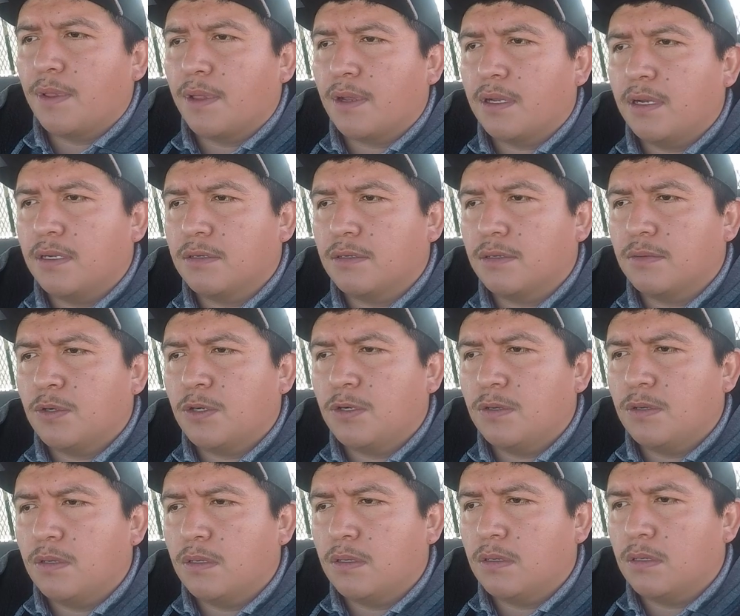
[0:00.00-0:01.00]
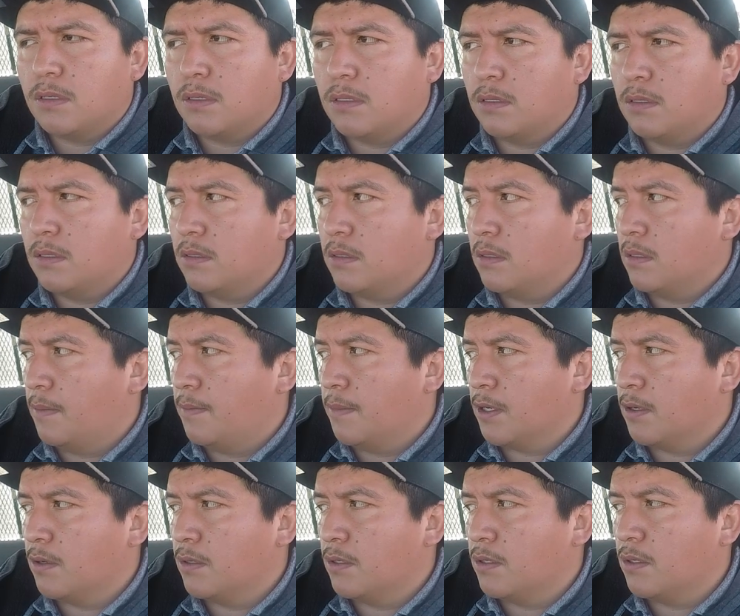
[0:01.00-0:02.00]
with a customer I'm
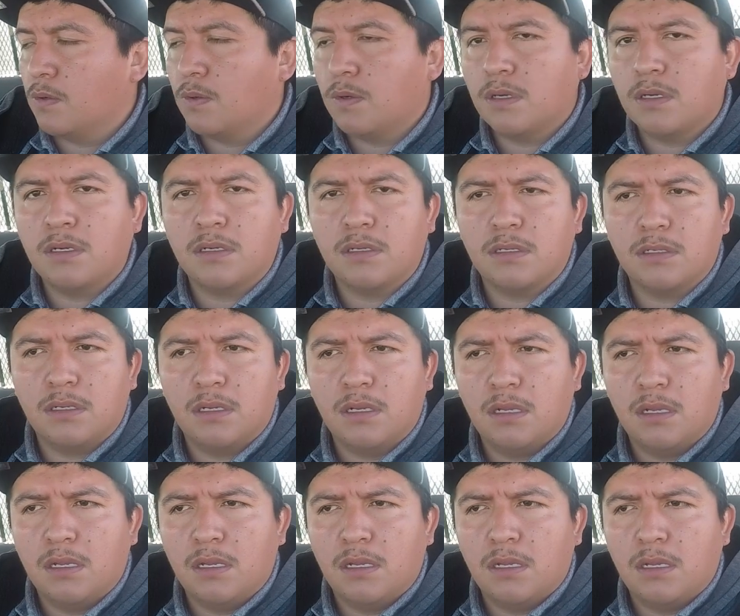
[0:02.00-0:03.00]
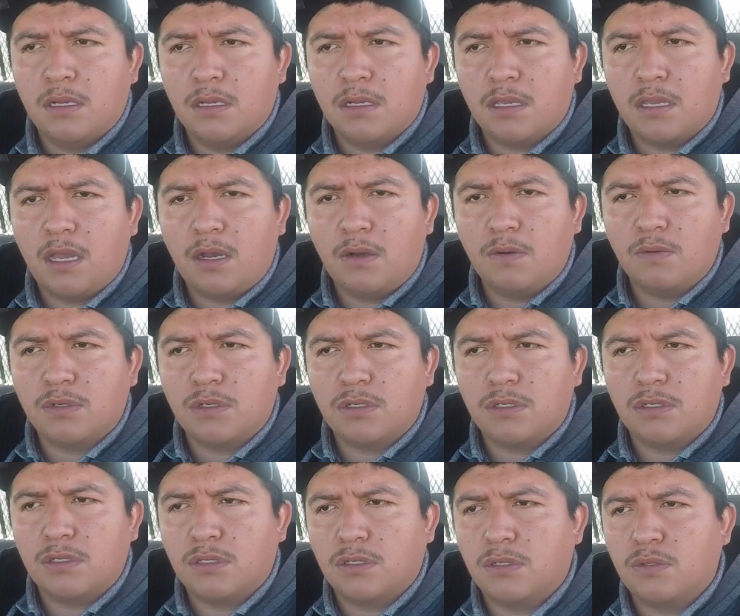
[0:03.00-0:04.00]
gonna go do a
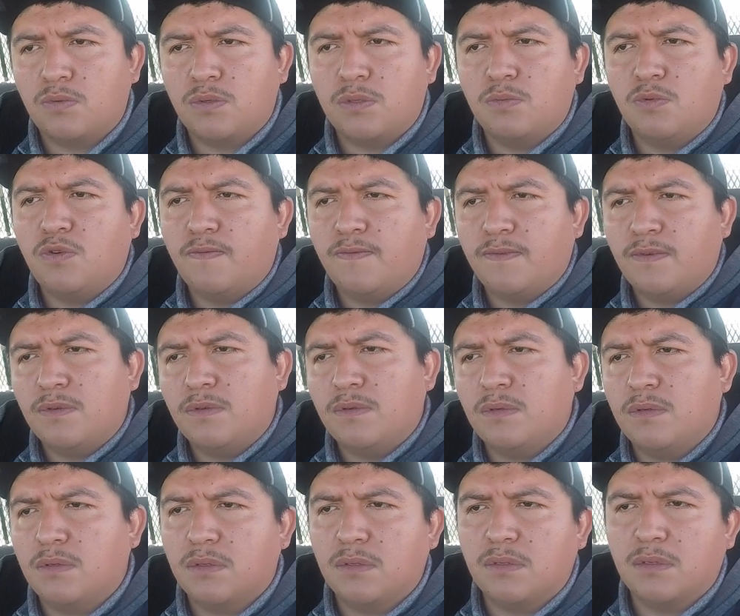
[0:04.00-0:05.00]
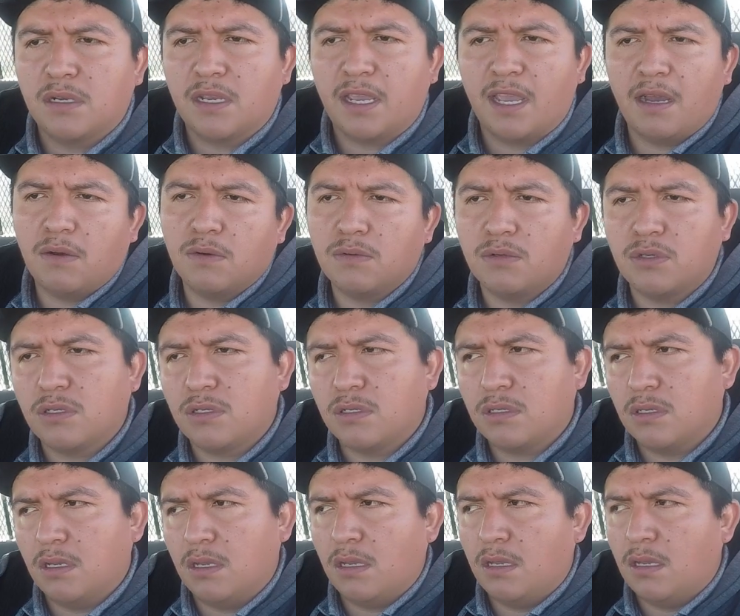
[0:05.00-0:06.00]
couch removal, a
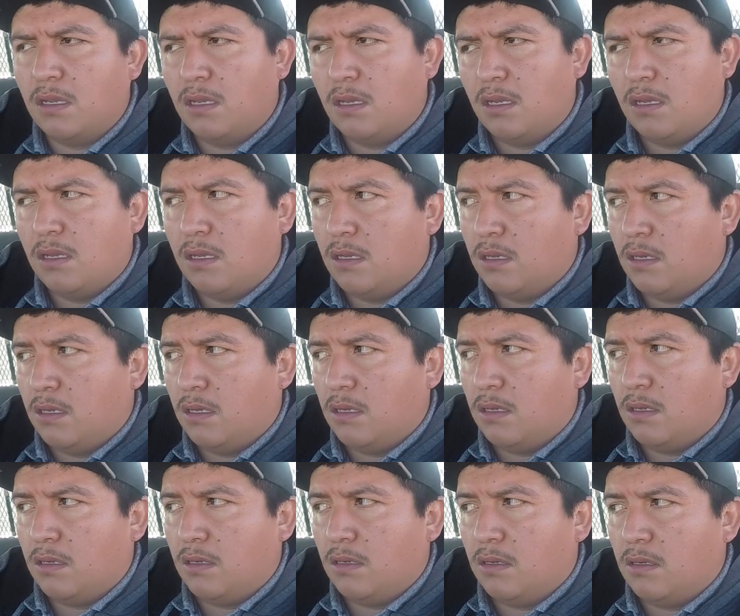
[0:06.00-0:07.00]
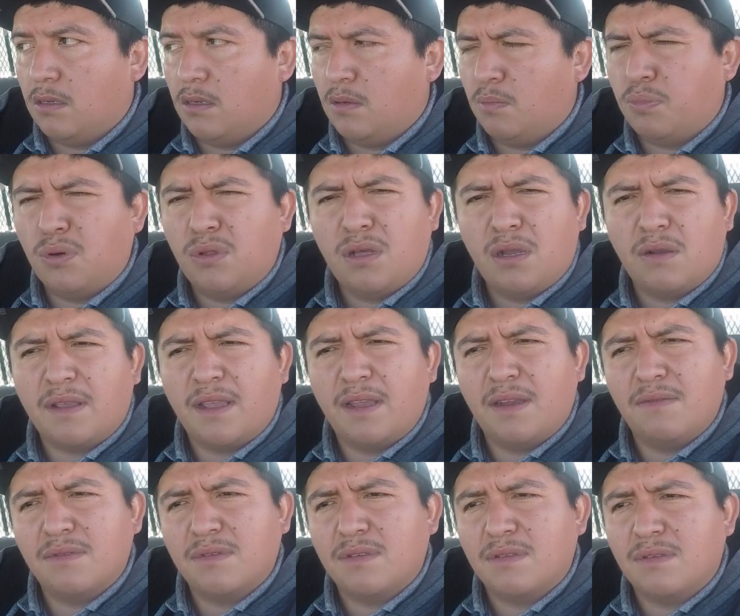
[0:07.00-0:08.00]
couch, a pull-out
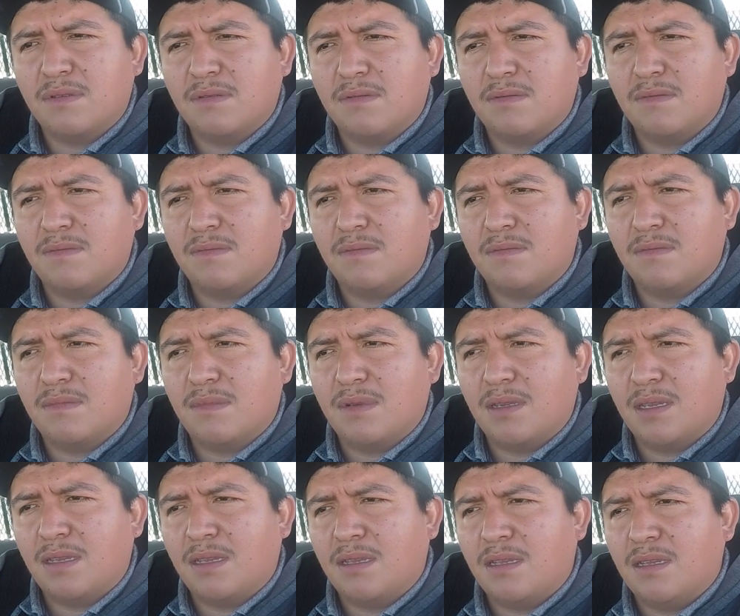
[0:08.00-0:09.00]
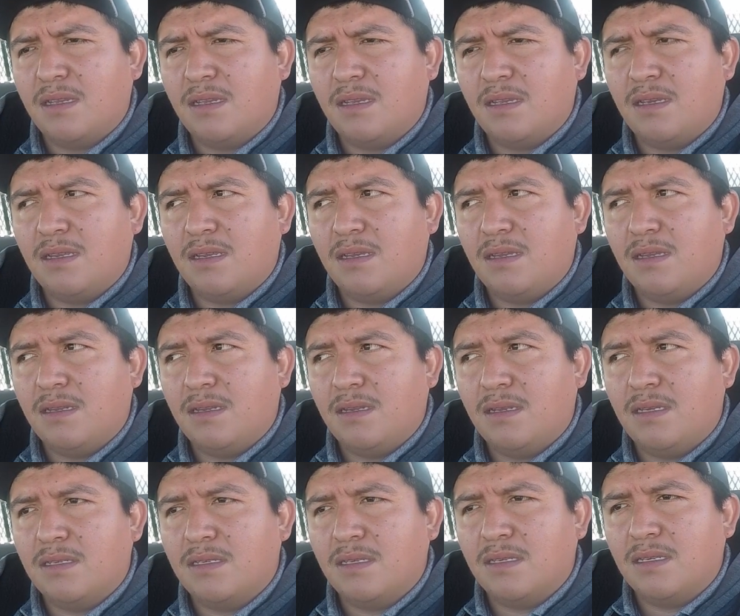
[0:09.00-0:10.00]
couch, and
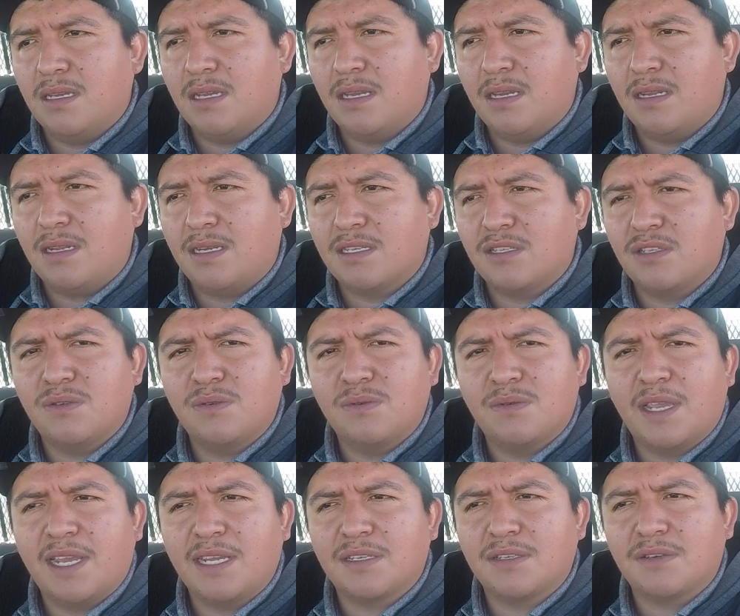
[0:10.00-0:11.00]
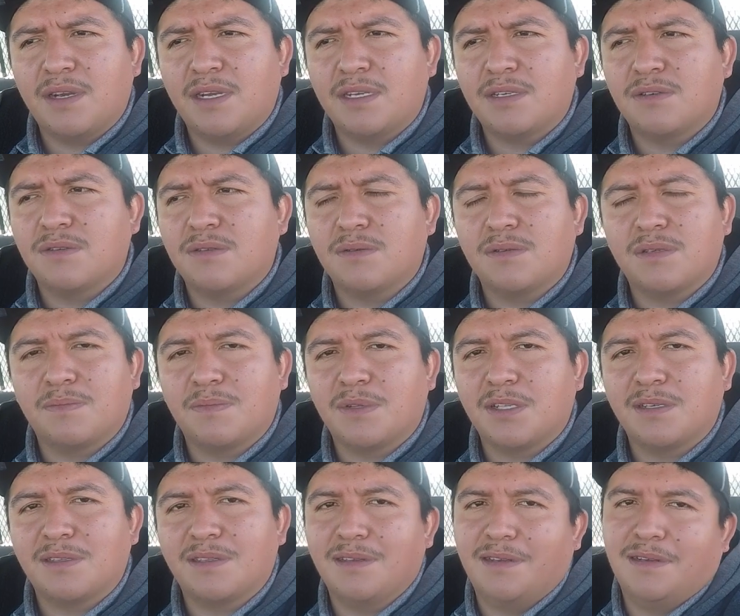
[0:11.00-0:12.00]
he said he had like two cat scratchers or
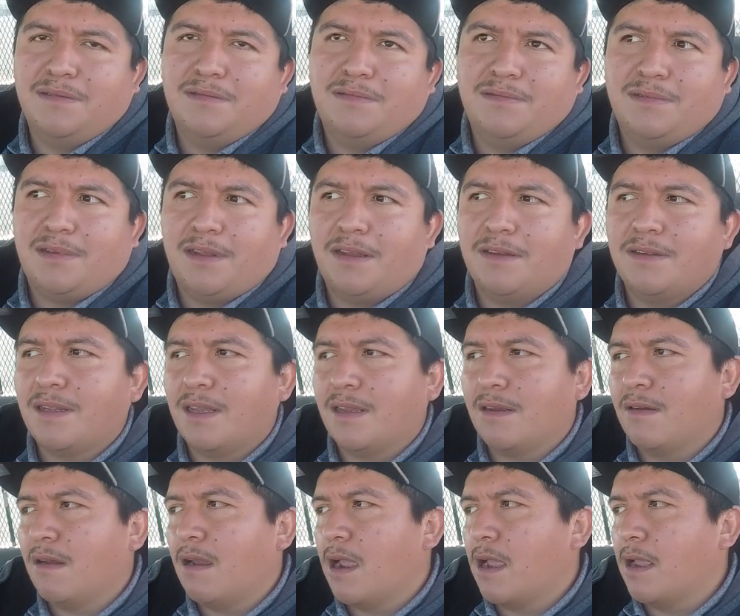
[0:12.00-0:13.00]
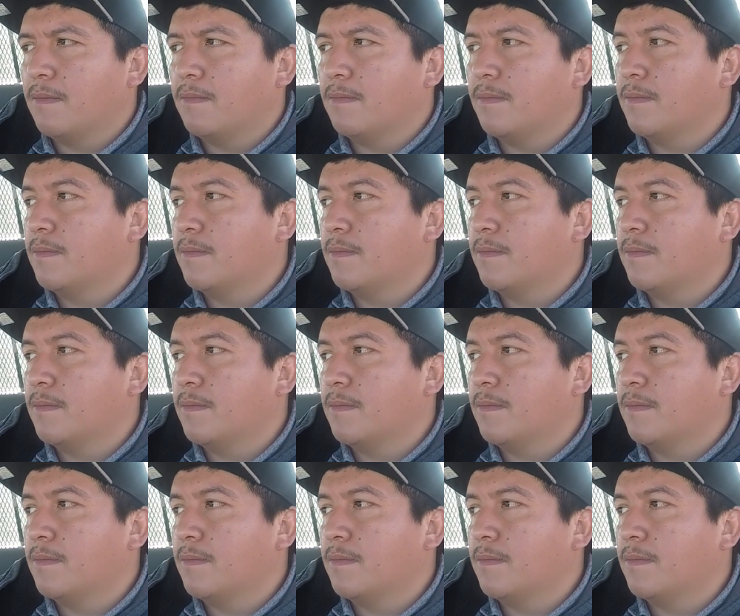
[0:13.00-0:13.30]
something like that. So I was like, all right,